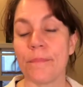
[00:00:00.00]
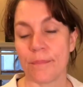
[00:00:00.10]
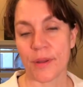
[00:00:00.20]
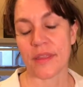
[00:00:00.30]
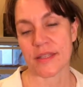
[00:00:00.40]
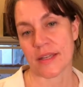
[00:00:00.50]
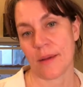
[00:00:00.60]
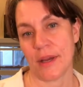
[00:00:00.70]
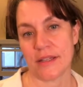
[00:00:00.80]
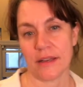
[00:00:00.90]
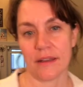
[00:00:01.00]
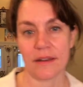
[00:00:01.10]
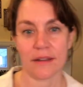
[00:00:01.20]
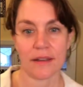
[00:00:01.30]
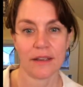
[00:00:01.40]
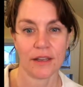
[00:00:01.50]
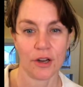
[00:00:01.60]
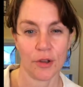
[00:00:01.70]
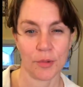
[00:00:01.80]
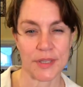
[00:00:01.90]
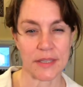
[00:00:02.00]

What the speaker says: But this time I did. You know, it was